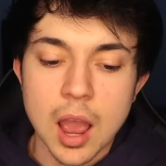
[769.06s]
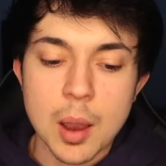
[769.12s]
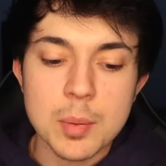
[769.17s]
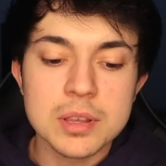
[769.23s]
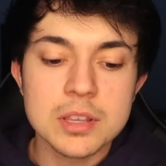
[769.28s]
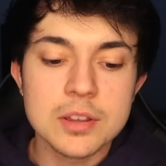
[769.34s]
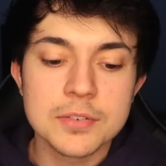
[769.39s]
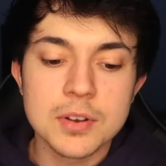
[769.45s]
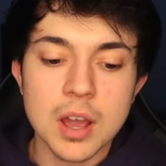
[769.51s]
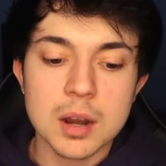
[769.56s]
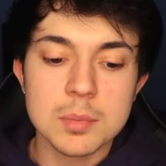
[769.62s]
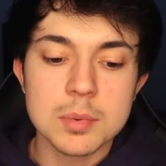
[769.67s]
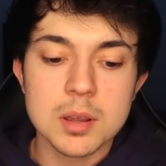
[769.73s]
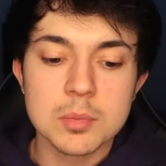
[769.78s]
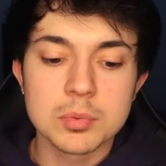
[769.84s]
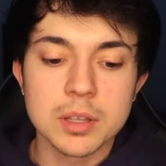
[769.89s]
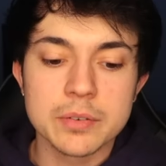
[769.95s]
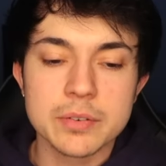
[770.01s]
I mean, you've got to
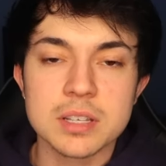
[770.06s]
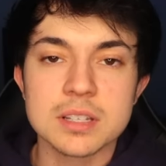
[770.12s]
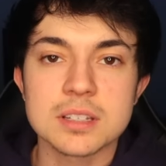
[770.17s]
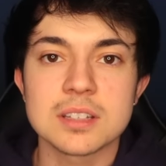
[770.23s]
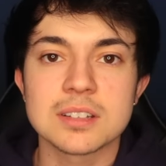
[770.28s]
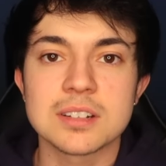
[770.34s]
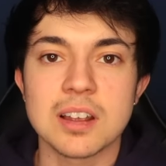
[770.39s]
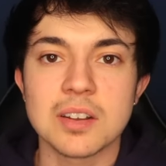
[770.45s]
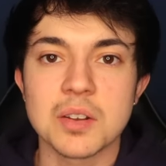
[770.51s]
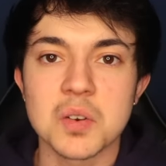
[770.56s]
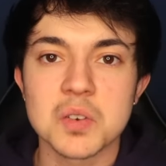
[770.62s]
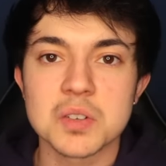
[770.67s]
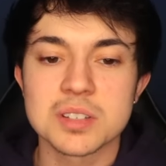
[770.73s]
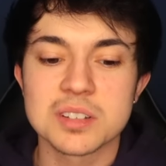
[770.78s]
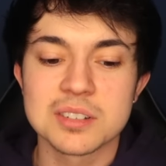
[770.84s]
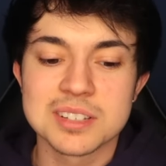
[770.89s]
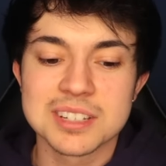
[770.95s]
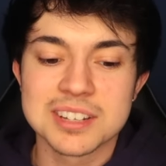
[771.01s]
be oblivious to not
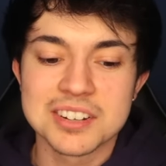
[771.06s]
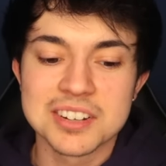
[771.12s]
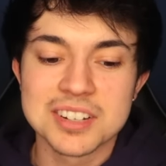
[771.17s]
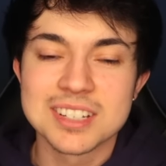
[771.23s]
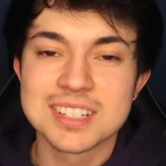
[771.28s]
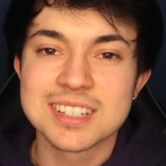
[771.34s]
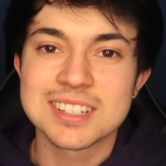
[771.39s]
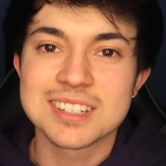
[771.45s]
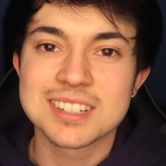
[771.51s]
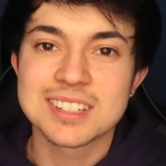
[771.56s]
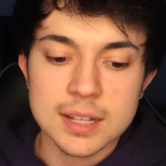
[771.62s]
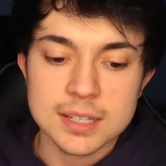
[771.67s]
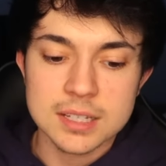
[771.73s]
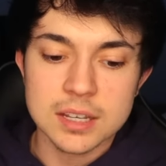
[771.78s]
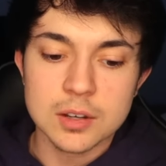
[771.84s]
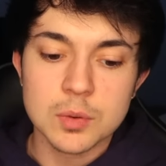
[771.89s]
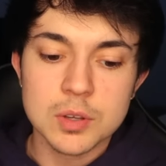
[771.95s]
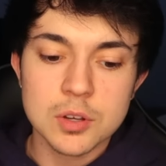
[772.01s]
notice those earrings.
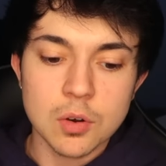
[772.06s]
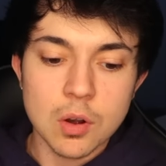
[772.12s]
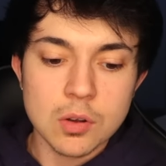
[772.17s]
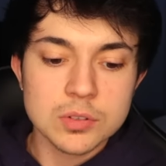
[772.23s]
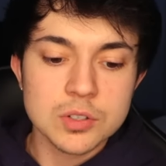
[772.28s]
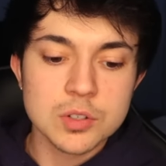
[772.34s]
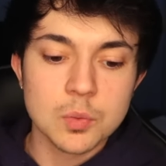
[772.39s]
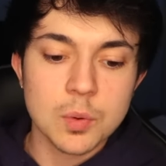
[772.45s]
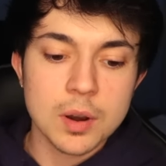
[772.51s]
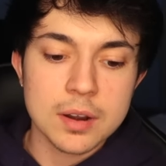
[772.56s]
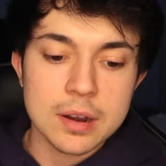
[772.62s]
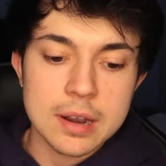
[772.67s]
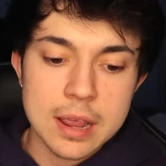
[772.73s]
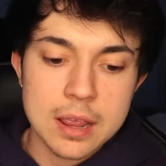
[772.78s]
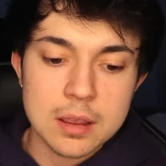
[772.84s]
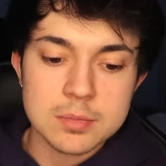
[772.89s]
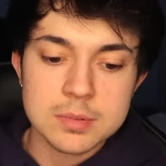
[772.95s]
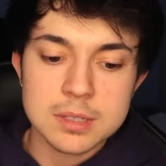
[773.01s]
That's like when you also wear a
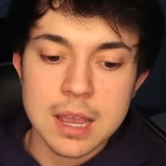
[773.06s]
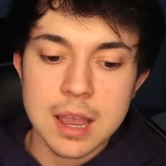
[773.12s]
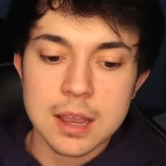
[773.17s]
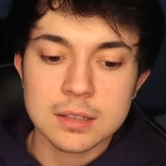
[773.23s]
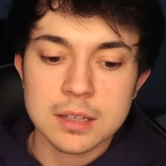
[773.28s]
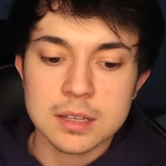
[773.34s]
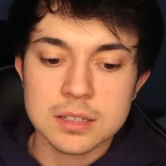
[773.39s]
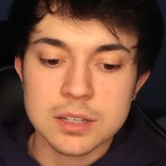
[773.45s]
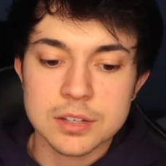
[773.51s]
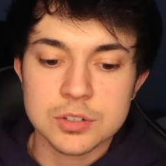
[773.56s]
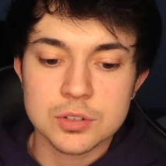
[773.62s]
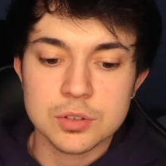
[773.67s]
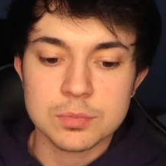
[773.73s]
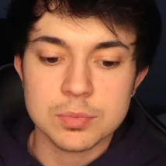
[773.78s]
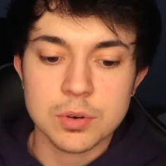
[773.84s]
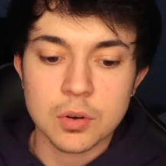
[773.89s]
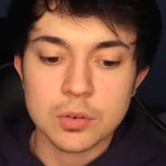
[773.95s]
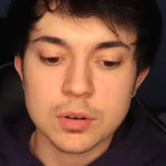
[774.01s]
name tag that says
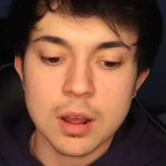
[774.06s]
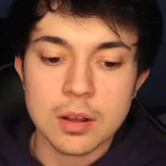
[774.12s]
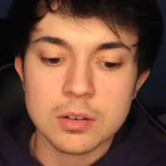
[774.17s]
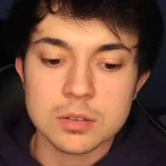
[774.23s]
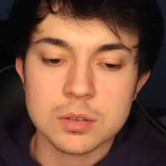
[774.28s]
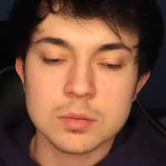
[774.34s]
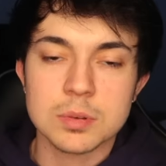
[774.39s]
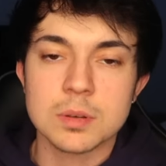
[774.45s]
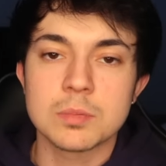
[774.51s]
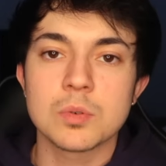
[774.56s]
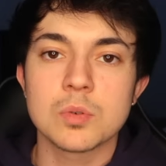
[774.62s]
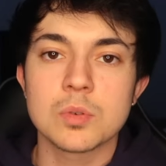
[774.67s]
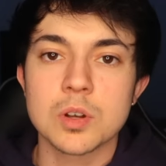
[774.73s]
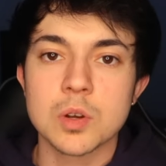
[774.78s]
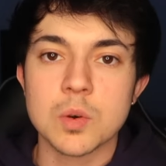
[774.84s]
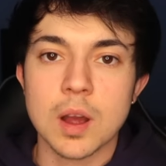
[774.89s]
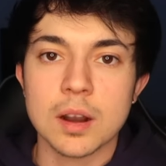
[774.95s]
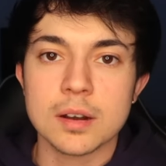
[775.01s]
your pronouns, so people
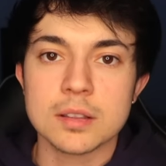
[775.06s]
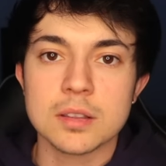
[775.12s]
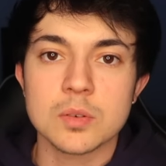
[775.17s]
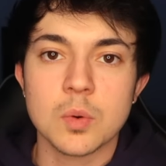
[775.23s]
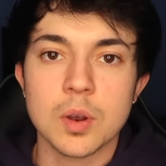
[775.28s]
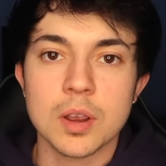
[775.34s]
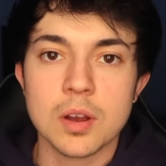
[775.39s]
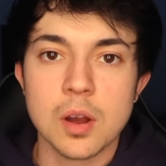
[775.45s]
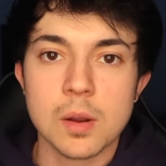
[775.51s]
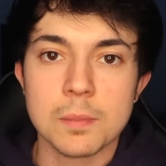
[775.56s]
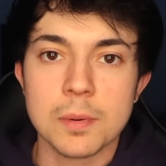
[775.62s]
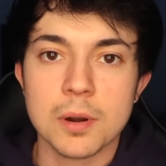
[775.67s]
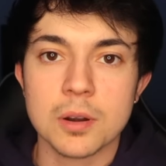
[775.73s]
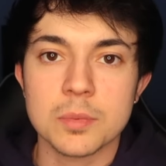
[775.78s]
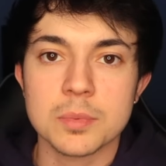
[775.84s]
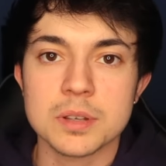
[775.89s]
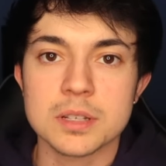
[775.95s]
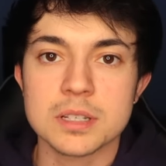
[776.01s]
will go out of their way on
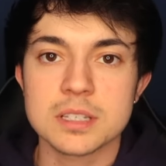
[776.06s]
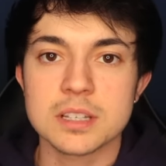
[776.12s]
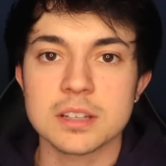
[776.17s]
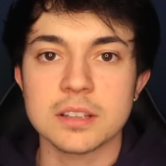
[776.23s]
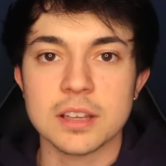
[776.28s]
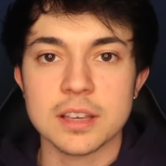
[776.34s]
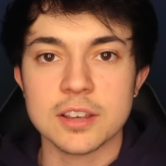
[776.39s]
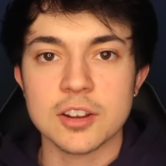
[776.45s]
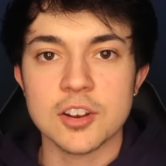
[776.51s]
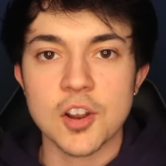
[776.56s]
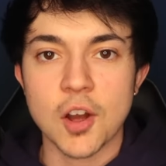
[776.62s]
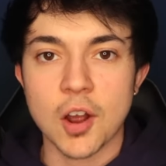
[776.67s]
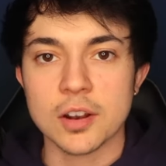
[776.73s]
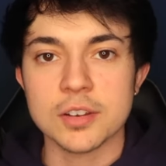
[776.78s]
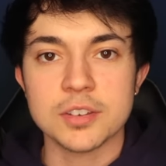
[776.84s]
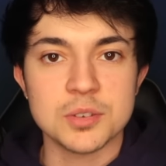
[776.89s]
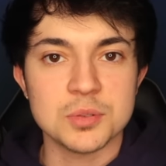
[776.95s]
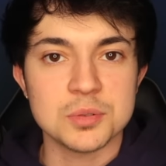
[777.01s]
purpose to like
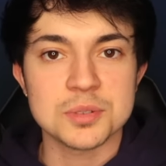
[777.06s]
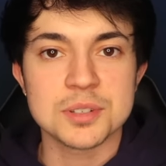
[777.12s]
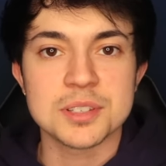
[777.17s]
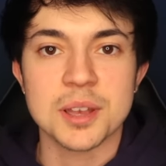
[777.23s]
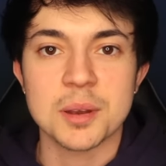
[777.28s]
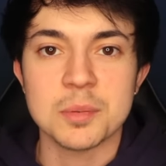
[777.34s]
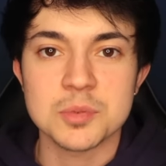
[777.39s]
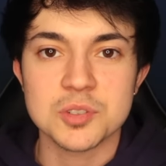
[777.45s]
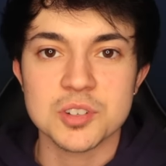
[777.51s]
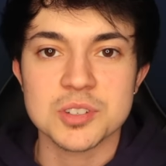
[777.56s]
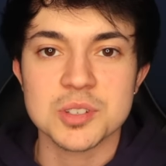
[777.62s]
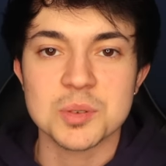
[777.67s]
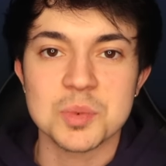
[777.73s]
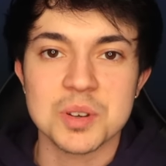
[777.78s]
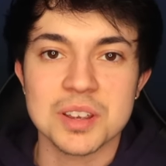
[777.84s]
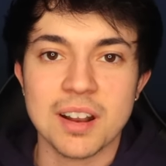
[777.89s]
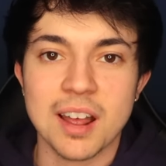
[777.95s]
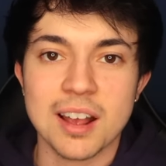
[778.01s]
not use them just
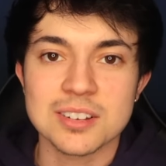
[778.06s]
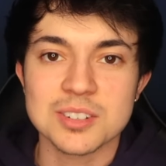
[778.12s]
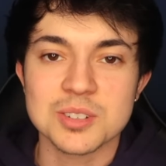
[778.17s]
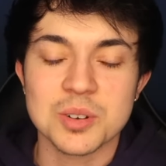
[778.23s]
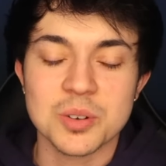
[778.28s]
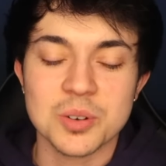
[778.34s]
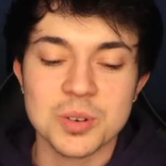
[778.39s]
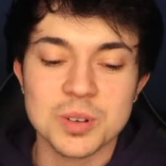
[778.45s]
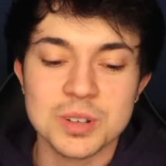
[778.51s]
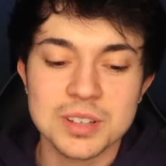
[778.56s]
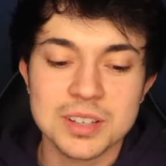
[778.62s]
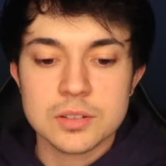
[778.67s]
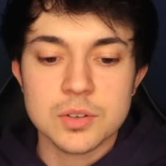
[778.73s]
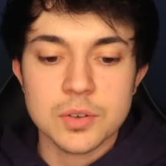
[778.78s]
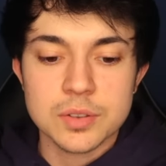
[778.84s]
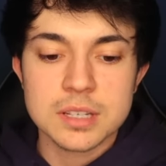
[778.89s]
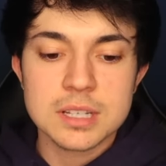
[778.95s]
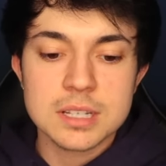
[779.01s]
to be an asshole.
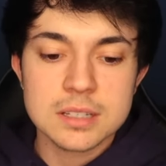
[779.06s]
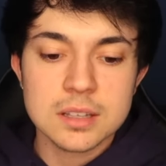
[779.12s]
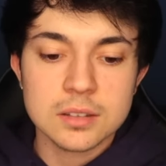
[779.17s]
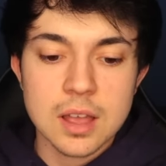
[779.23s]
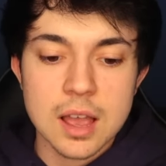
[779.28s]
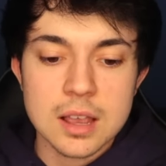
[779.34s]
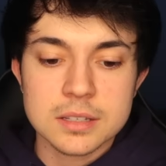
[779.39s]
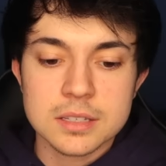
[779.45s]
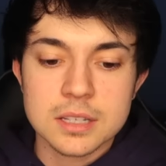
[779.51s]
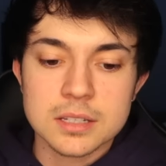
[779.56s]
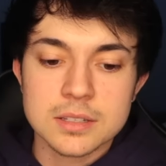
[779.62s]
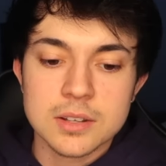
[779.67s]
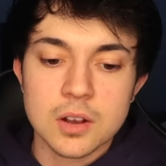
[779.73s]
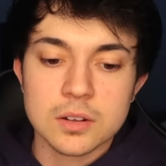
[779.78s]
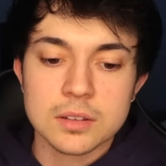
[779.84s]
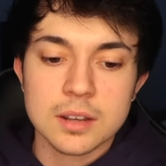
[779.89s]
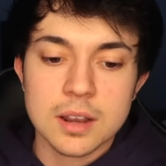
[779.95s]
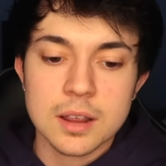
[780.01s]
So this is the last
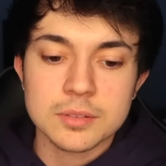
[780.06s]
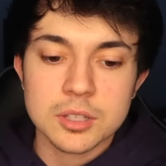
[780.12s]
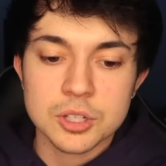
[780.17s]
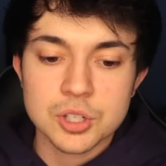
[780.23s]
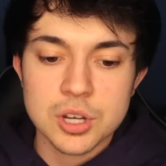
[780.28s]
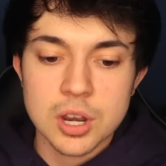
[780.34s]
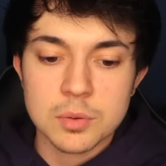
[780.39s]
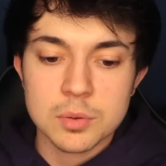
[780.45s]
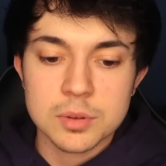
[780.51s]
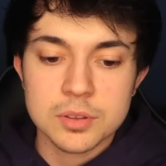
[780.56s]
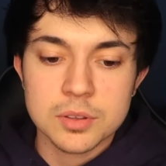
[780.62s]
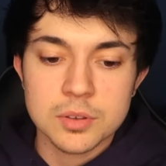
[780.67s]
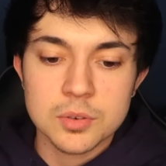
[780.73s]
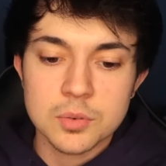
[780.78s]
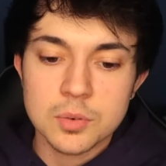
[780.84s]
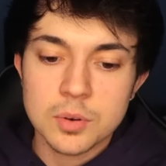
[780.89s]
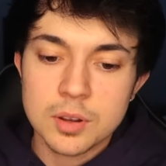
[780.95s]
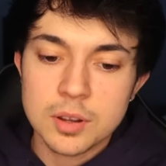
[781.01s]
TikTok that I have to share with
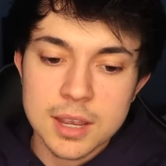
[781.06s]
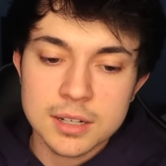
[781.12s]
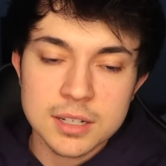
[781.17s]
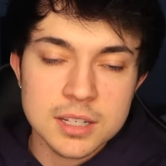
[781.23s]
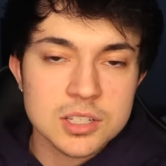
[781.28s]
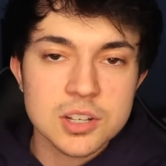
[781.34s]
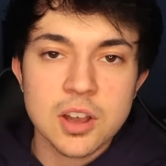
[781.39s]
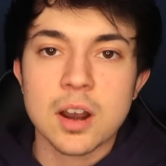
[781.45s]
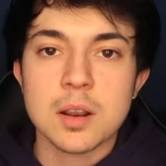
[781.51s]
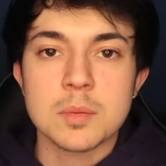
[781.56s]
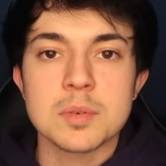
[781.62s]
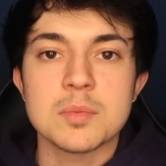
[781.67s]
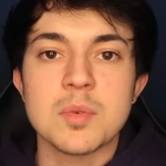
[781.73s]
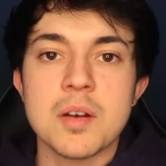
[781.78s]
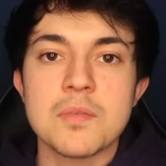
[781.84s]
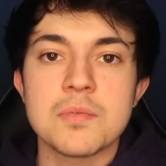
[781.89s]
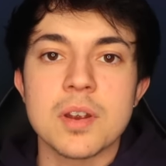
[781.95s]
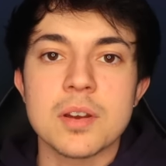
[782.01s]
you, and it's got to be
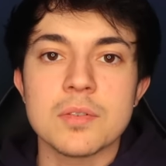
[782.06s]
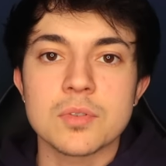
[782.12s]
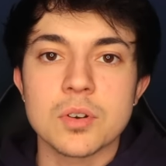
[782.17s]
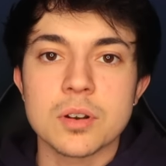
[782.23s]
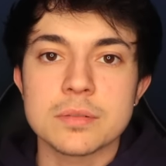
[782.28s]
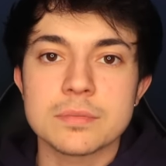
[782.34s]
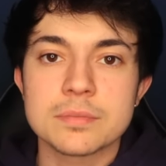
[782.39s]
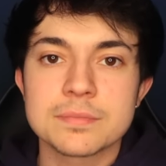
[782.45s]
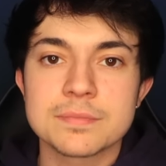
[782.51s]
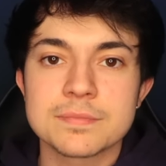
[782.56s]
my favorite.